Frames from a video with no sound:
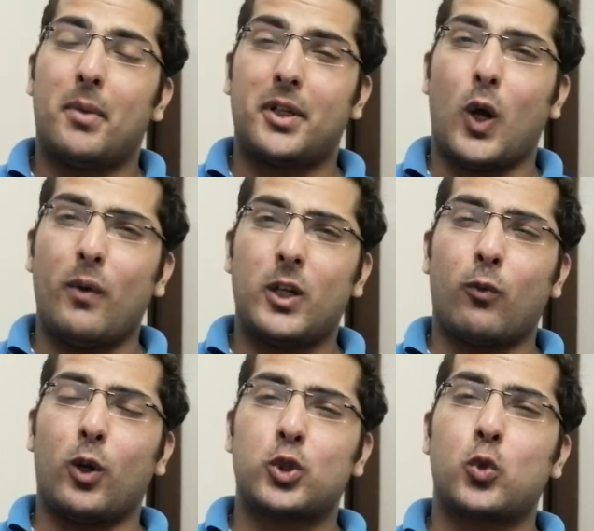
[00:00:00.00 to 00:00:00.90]
But now
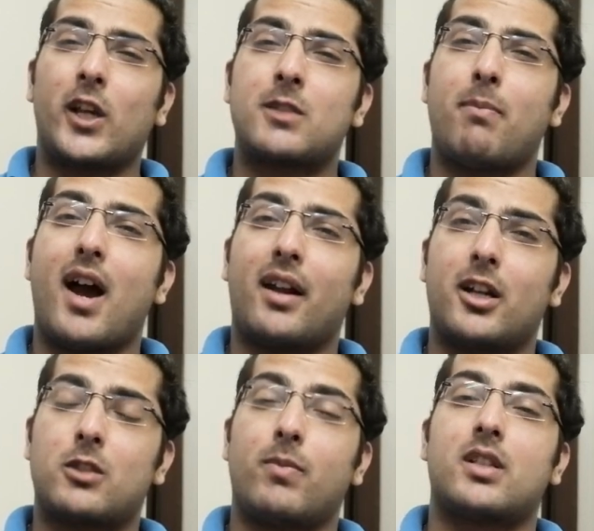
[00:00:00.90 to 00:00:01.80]
it wants to
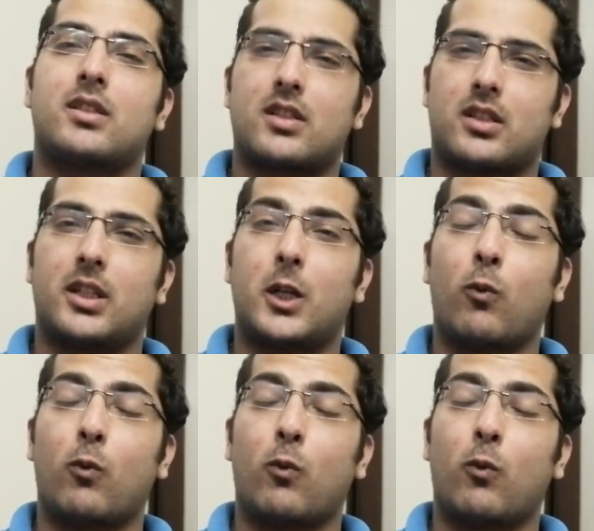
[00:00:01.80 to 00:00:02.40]
expand its business.